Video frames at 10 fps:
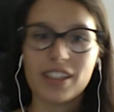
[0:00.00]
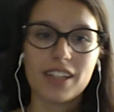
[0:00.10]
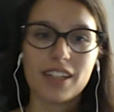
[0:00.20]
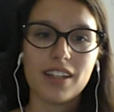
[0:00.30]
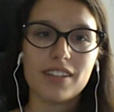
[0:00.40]

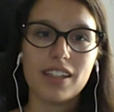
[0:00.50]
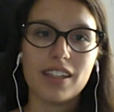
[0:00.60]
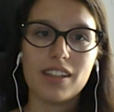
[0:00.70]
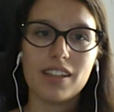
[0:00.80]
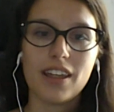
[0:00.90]
like that,
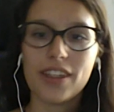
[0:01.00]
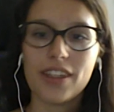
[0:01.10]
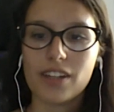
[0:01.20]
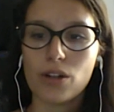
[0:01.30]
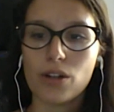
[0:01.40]
and I think
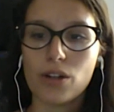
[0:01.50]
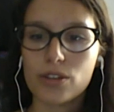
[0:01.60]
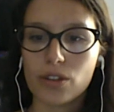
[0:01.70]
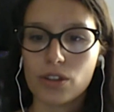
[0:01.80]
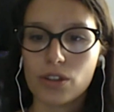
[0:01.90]
there are
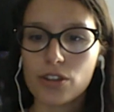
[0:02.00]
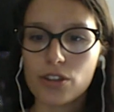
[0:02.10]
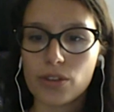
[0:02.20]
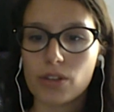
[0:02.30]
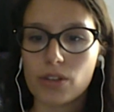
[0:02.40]
also
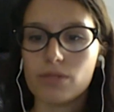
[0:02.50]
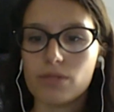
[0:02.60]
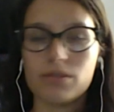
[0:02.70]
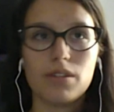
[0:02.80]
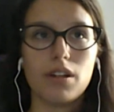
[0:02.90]
cultural
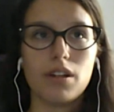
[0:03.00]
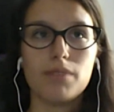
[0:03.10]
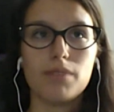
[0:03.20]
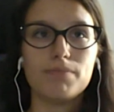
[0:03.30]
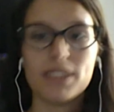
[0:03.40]

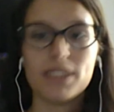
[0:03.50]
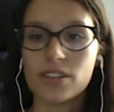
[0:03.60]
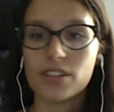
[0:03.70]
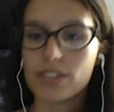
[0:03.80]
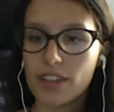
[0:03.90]

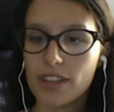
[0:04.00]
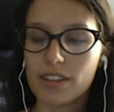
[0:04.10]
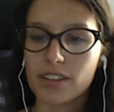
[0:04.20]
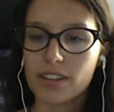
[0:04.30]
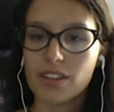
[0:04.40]

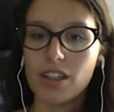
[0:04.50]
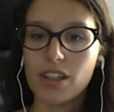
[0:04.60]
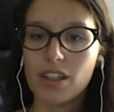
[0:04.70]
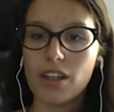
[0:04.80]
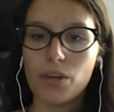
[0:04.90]
misunderstandings
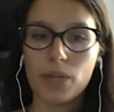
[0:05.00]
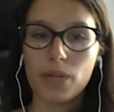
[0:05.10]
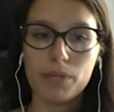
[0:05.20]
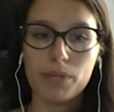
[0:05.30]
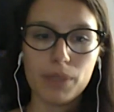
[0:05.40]

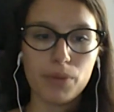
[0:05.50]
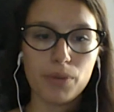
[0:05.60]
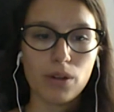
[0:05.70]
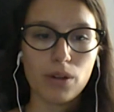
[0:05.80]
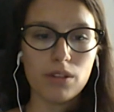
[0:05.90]
where
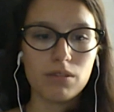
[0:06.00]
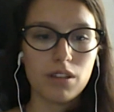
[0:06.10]
people,